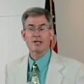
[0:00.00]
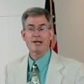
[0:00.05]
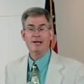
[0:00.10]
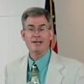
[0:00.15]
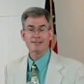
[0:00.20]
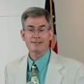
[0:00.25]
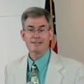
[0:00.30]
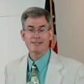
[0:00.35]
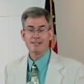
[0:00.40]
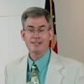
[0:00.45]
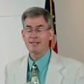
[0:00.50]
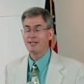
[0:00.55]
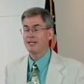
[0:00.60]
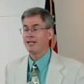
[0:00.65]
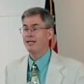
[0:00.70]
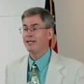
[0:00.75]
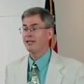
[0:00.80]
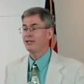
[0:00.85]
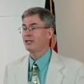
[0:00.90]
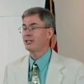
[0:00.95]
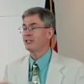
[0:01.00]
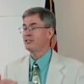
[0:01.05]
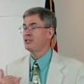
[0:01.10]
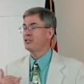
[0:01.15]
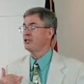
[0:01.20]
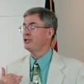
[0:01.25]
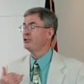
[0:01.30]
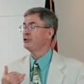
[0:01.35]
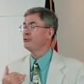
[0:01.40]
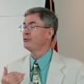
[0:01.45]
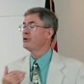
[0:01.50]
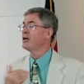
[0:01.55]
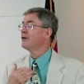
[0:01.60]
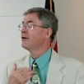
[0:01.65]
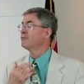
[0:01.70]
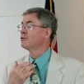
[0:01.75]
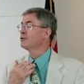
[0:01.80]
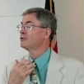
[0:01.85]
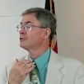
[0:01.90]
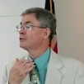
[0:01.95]
I said, in a continuing
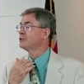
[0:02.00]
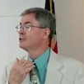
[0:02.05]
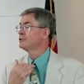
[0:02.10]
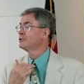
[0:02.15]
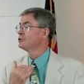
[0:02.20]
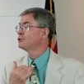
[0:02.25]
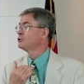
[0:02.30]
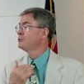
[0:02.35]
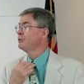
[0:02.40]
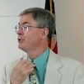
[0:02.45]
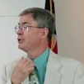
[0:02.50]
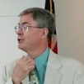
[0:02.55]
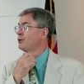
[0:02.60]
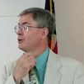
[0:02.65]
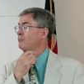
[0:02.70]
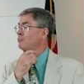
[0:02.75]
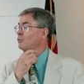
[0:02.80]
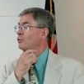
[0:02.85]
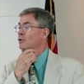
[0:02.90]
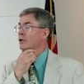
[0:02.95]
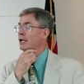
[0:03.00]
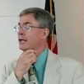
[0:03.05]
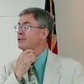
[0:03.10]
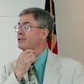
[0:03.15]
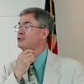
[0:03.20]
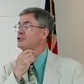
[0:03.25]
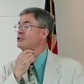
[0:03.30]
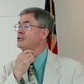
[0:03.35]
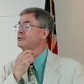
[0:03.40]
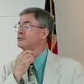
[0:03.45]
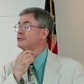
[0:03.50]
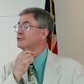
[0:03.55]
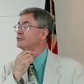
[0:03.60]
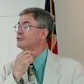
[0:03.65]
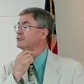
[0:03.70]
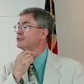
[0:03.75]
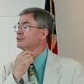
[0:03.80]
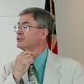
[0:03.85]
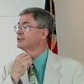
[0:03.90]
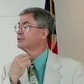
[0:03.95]
effort to become more like
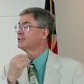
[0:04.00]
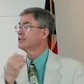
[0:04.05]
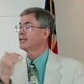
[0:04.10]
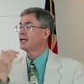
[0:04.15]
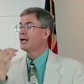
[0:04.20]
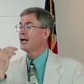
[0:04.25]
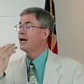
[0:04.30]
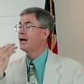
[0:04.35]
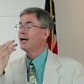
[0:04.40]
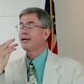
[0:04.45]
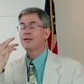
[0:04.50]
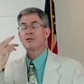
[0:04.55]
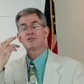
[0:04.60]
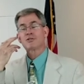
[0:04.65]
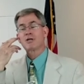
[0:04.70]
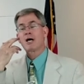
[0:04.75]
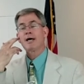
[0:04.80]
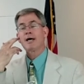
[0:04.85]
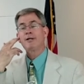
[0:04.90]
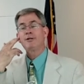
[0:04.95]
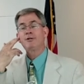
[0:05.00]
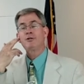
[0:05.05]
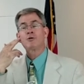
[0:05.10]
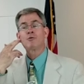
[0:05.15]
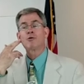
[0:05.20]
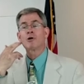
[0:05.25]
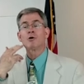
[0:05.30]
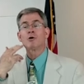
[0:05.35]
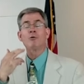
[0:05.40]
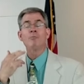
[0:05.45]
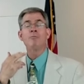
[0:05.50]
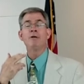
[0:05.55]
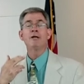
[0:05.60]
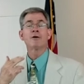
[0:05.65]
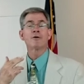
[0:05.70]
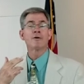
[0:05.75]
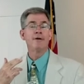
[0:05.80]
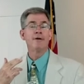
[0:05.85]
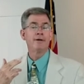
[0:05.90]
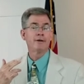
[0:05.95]
Jesus, I decided to grow a
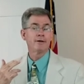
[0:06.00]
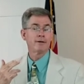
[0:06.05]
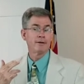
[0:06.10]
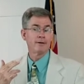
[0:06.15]
beard